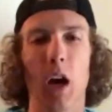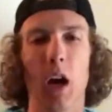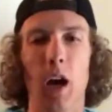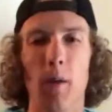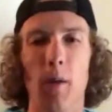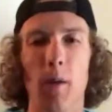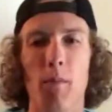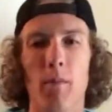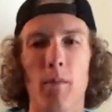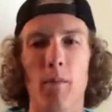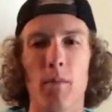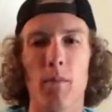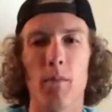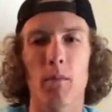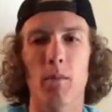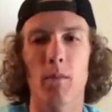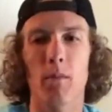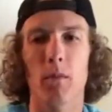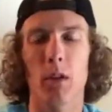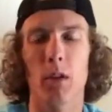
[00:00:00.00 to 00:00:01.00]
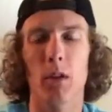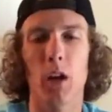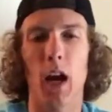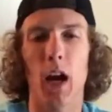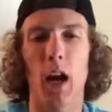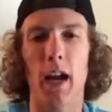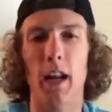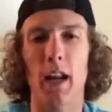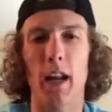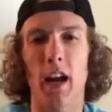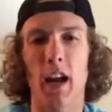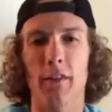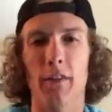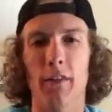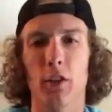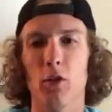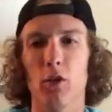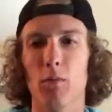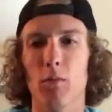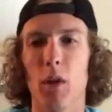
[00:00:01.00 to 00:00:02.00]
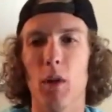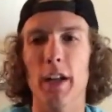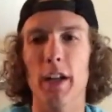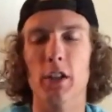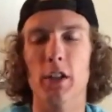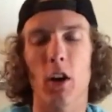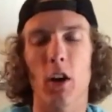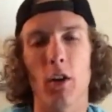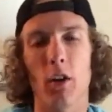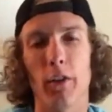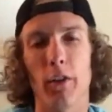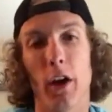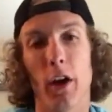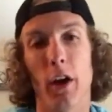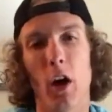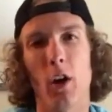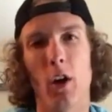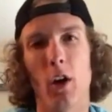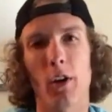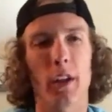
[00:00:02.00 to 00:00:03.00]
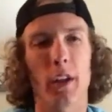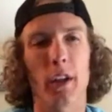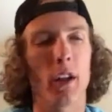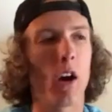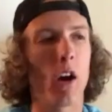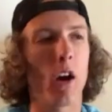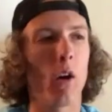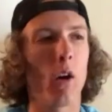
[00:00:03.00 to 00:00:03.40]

I didn't have to do much. Although